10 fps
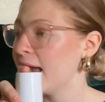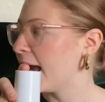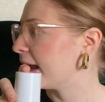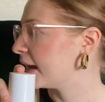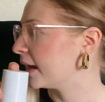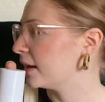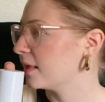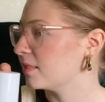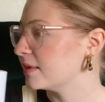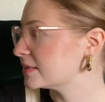And
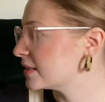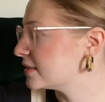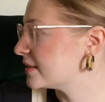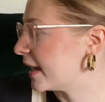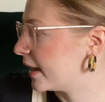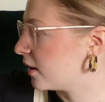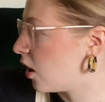this is an